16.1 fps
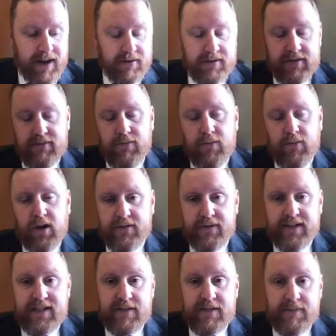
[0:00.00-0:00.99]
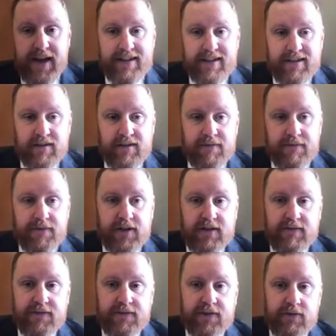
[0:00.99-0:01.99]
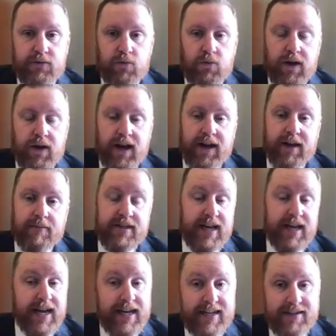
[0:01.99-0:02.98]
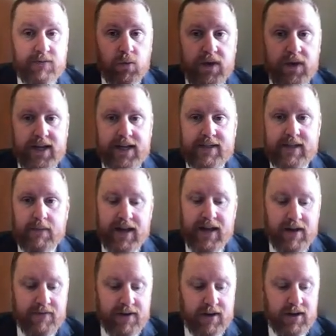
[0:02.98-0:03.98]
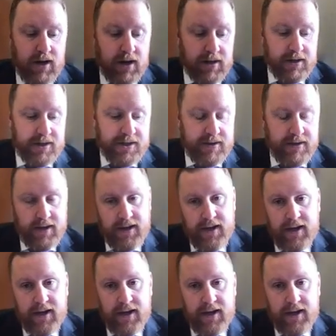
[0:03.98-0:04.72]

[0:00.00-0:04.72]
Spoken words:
about what to expect in the first few days and weeks at Belvedere College.